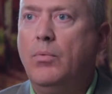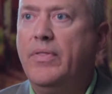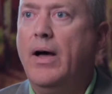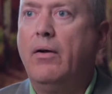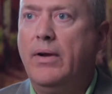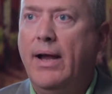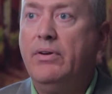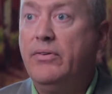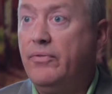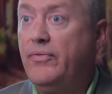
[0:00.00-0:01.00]
without
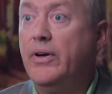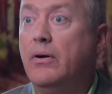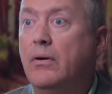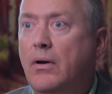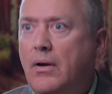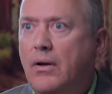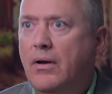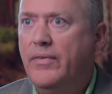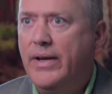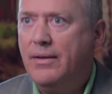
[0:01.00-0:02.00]
having to fear
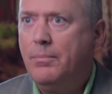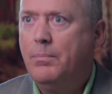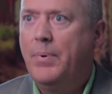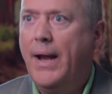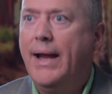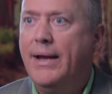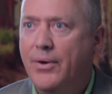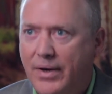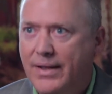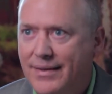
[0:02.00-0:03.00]
of any
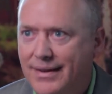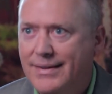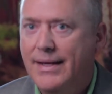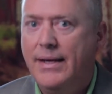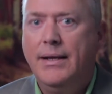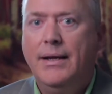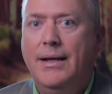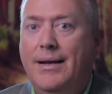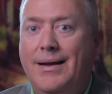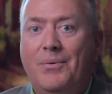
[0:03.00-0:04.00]
pain or anything like that.
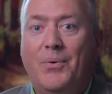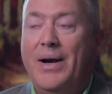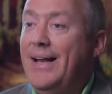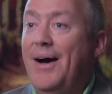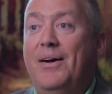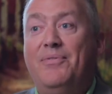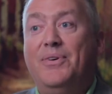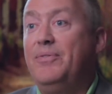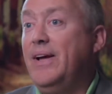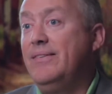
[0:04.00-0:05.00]
Right now I
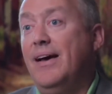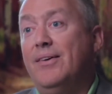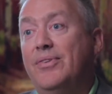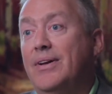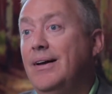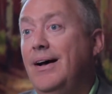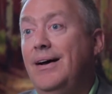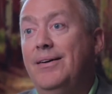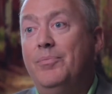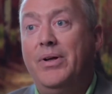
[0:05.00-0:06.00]
feel fantastic.
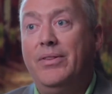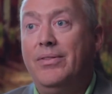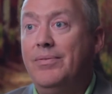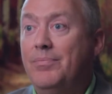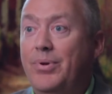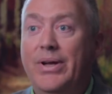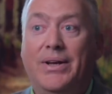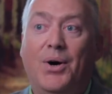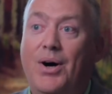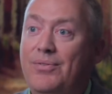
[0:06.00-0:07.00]
I've been
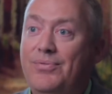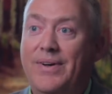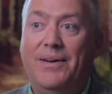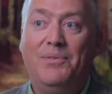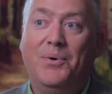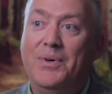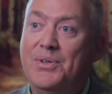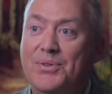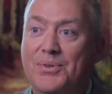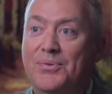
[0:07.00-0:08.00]
playing golf, I have no
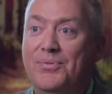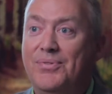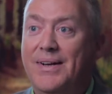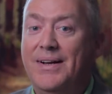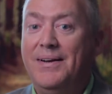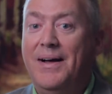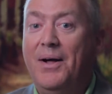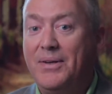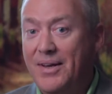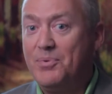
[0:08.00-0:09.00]
issues.
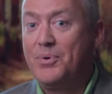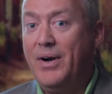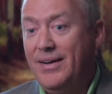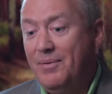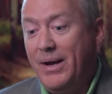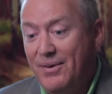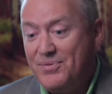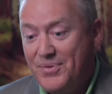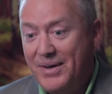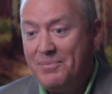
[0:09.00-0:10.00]
I'll give him credit, he may
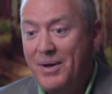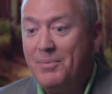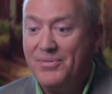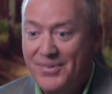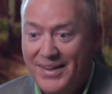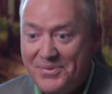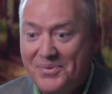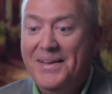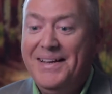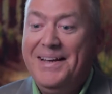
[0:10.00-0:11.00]
have straightened out my
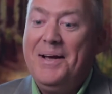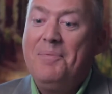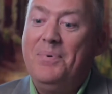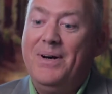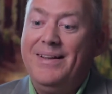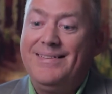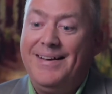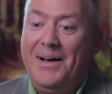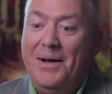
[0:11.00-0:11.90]
slice, but